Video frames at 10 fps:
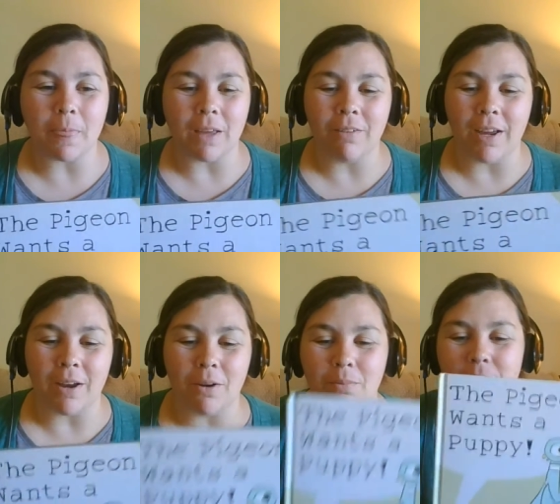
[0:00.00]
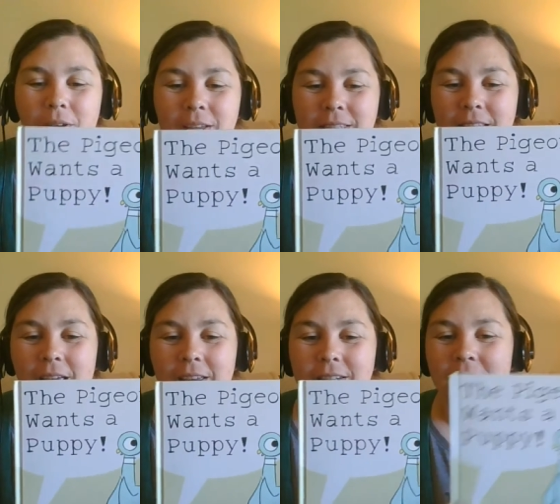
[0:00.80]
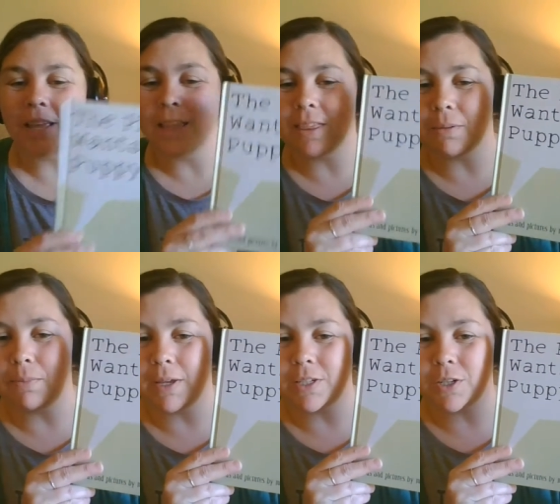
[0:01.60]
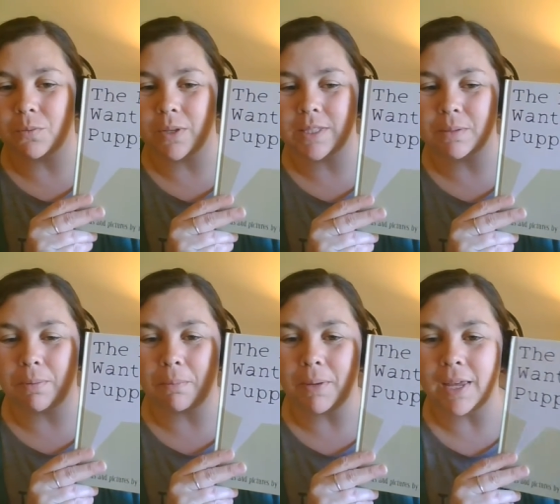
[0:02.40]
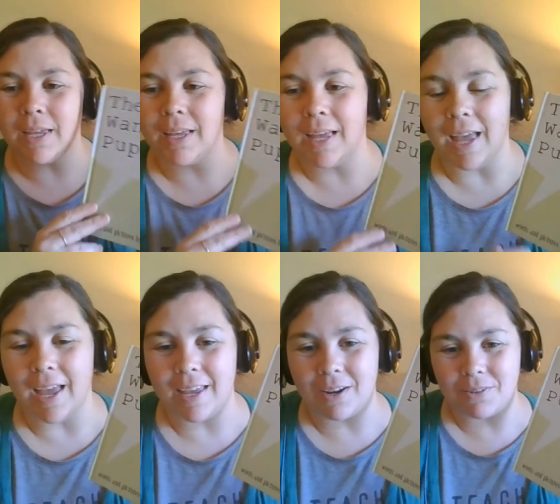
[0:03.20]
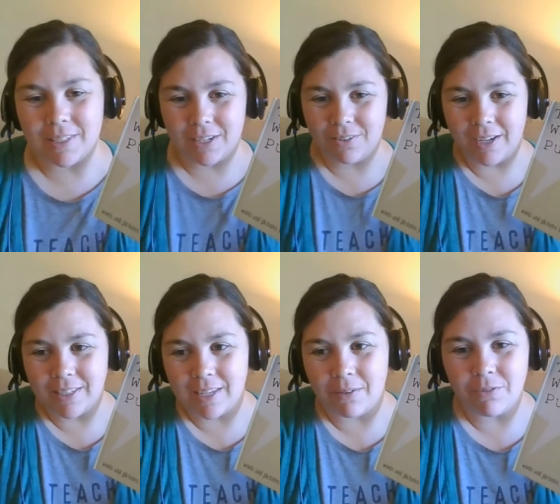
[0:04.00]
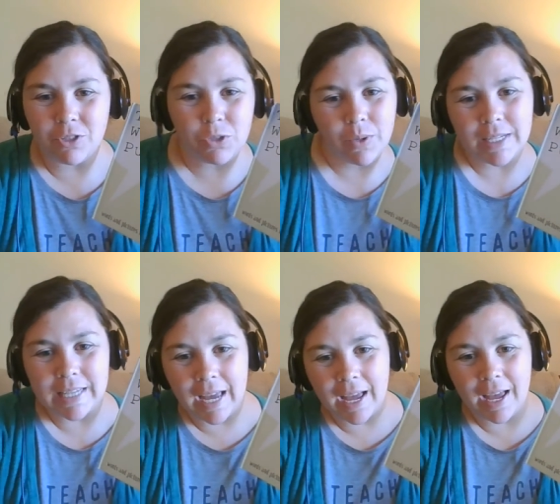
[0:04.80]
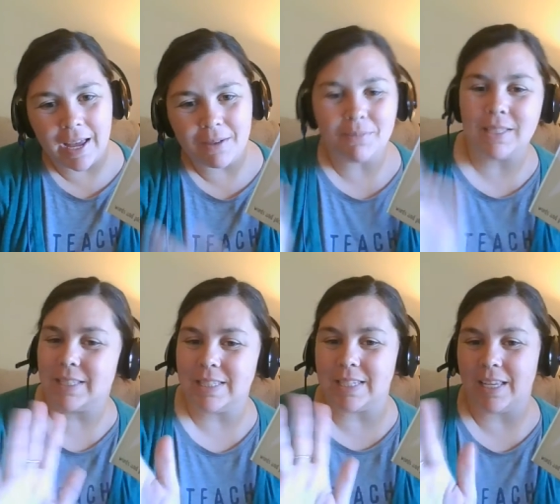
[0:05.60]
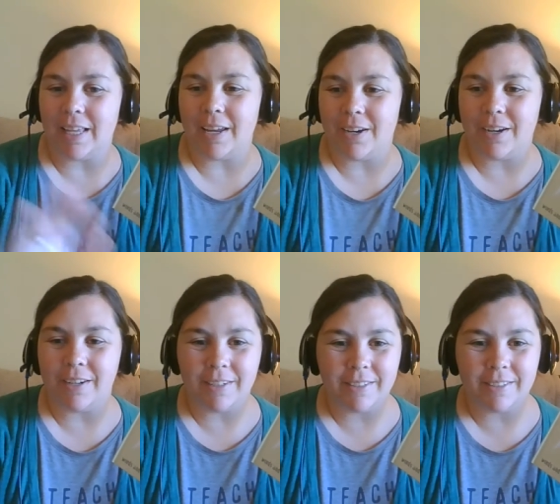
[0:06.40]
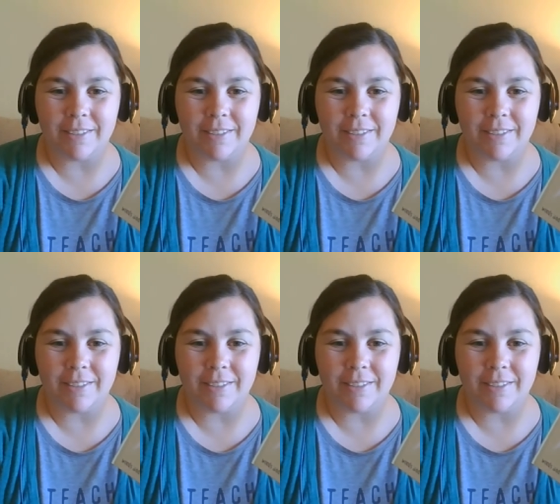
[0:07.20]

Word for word: All right, I hope you guys liked The Pigeon Wants a Puppy, and I'll see you next time for story time. See you later.